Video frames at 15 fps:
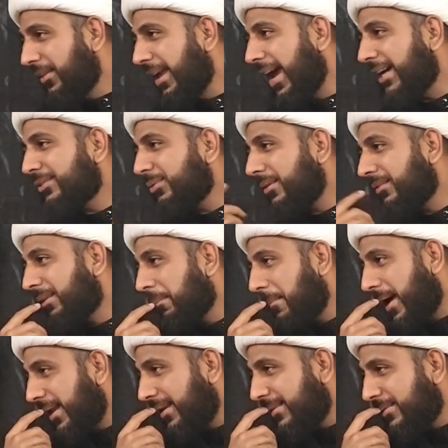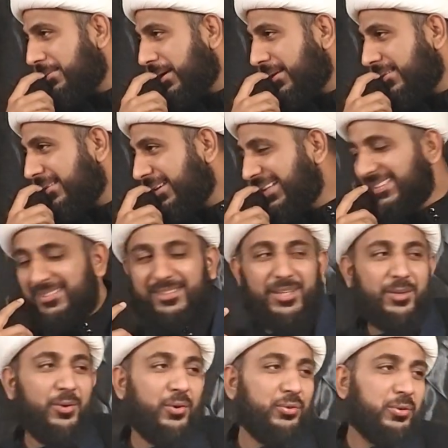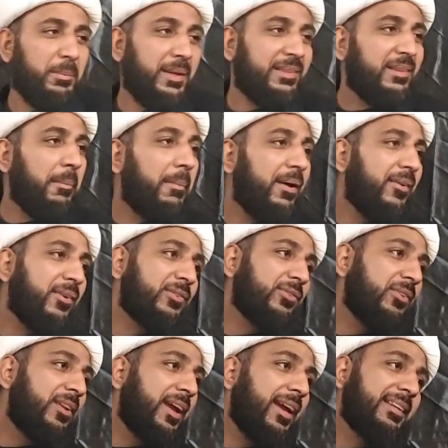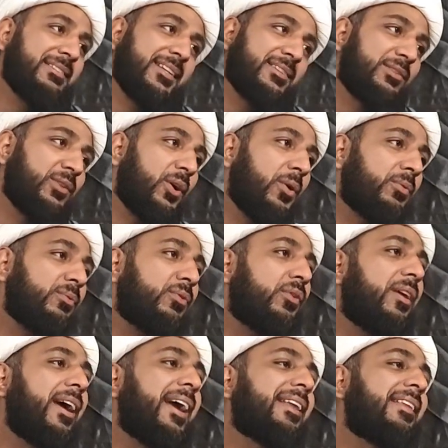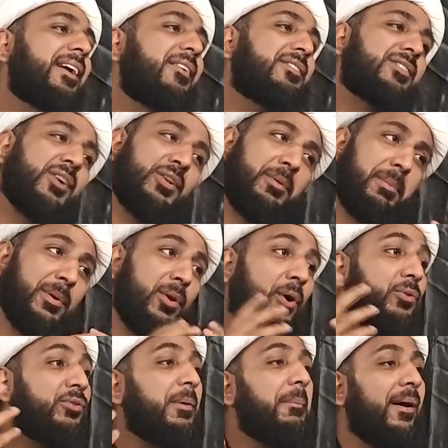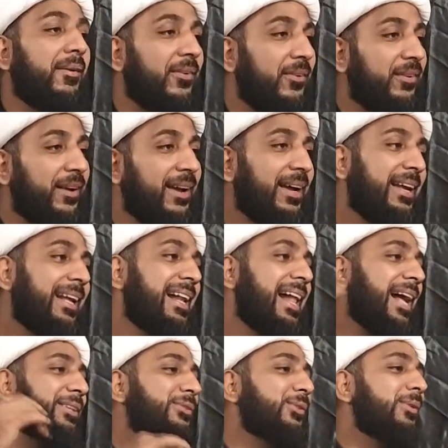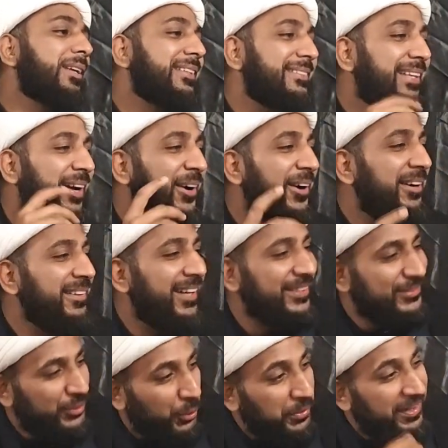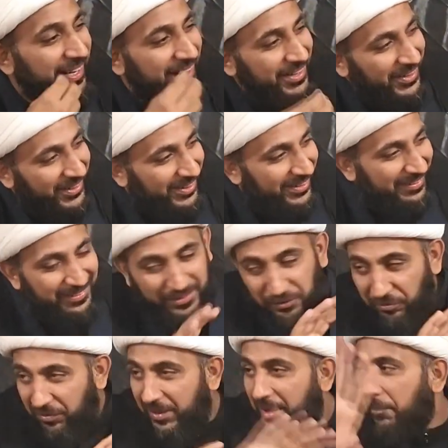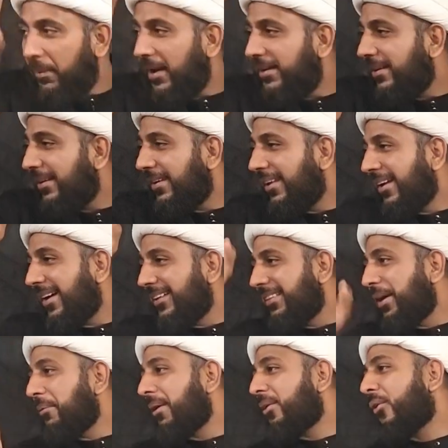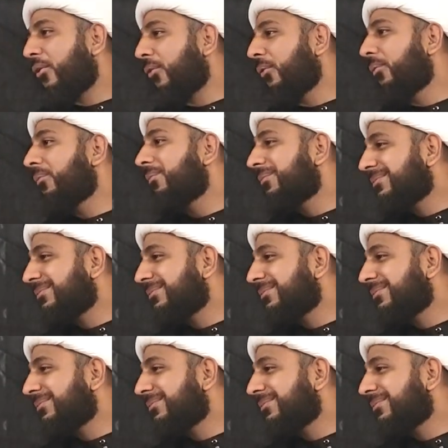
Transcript: They asked one of the management, is there going to be tabarruk today? He says, no. Today there's going to be no tabarruk. As soon as they heard there's no dinner, fi amanillah, they went home.